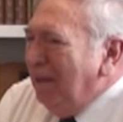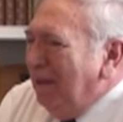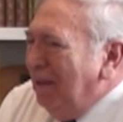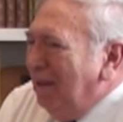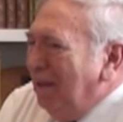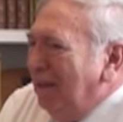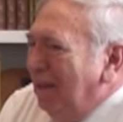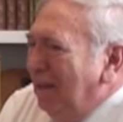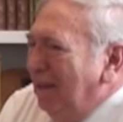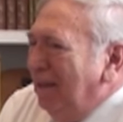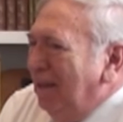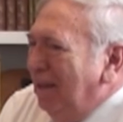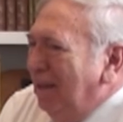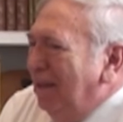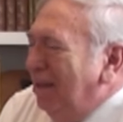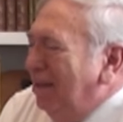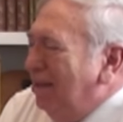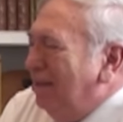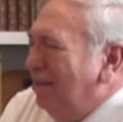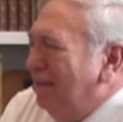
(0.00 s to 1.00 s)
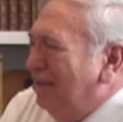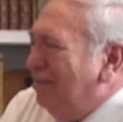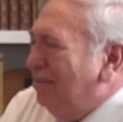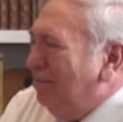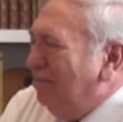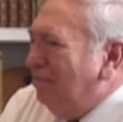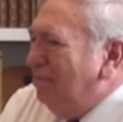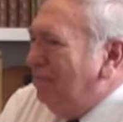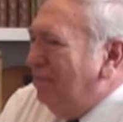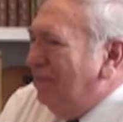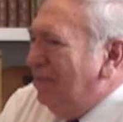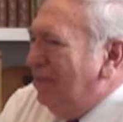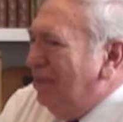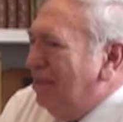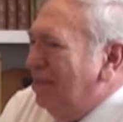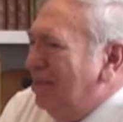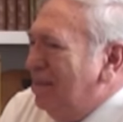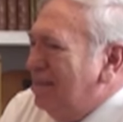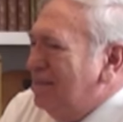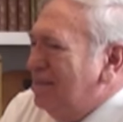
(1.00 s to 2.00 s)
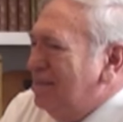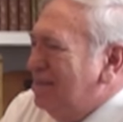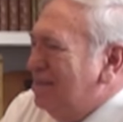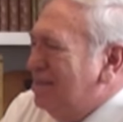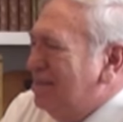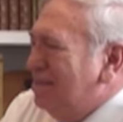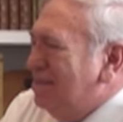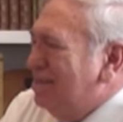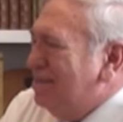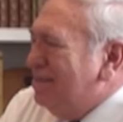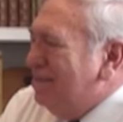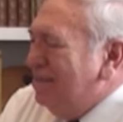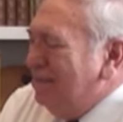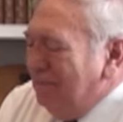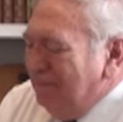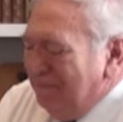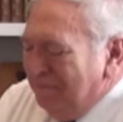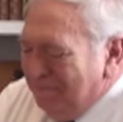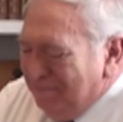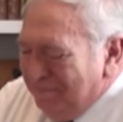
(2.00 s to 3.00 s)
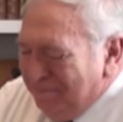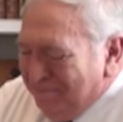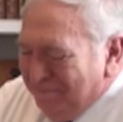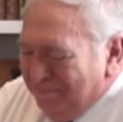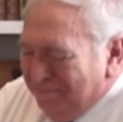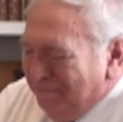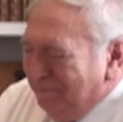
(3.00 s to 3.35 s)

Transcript: (not speaking)